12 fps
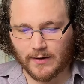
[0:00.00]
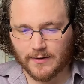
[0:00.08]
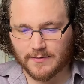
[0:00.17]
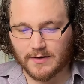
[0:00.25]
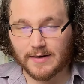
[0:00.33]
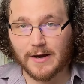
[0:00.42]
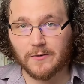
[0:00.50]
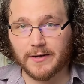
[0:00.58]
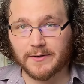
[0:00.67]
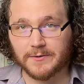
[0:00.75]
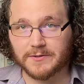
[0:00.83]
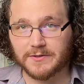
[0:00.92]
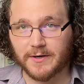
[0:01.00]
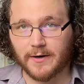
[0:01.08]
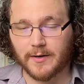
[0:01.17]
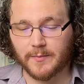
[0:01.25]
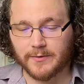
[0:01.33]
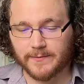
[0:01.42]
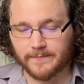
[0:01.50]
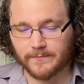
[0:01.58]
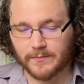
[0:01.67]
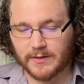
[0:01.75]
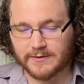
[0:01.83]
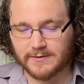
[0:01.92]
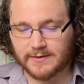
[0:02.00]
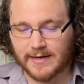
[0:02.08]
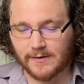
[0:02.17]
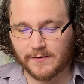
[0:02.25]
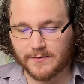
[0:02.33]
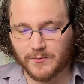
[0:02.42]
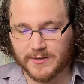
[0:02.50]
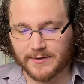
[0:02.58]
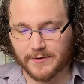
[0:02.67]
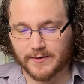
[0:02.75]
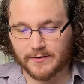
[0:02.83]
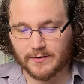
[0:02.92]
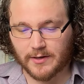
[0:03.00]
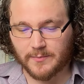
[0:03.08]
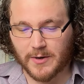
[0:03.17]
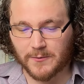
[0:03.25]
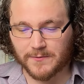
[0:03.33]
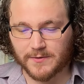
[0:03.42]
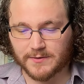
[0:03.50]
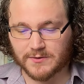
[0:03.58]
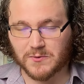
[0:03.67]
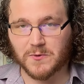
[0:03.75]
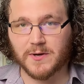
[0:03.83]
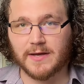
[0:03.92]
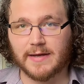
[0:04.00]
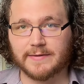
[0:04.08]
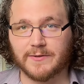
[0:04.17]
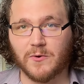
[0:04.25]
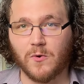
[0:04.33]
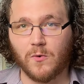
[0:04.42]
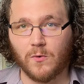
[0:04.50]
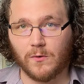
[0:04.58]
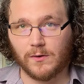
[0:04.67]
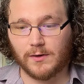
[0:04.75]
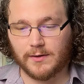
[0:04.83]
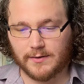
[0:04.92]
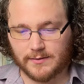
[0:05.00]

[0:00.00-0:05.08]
The narrator's job is to tell the reader about the story as a whole.